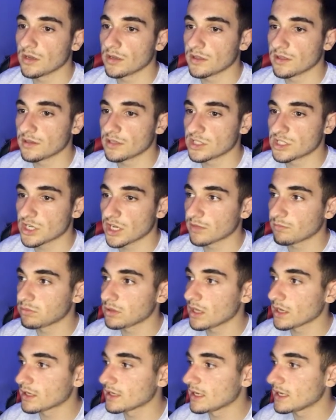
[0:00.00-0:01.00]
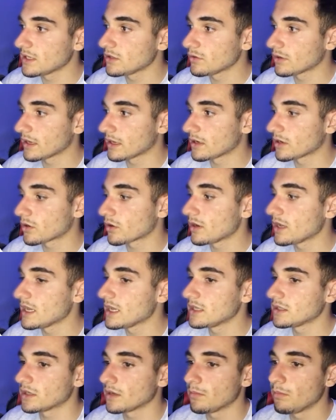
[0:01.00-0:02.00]
in the chat plugin you can
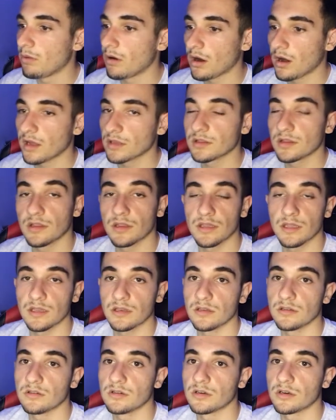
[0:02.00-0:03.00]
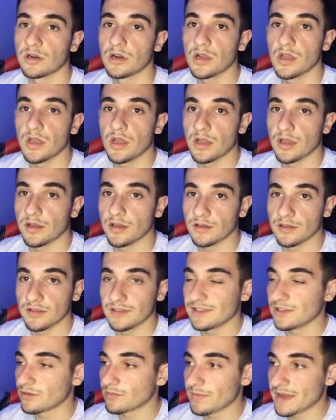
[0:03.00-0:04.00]
create a bot in your uh,
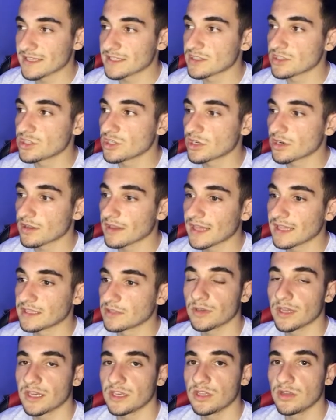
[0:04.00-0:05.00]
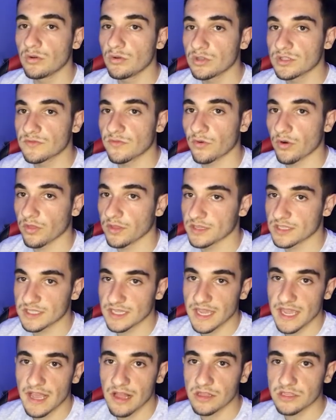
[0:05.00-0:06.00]
in your messenger that you can use for the
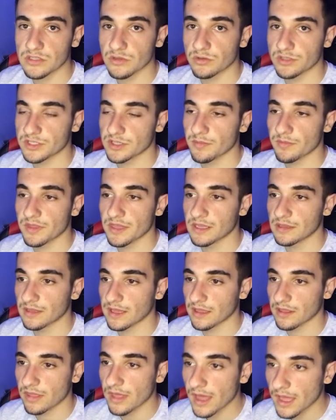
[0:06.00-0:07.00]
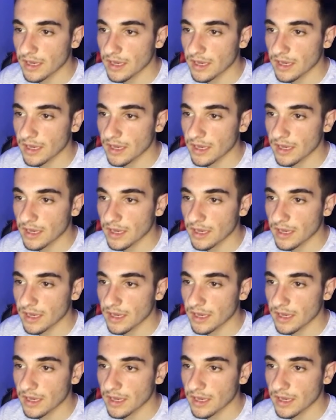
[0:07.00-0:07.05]
sales or something like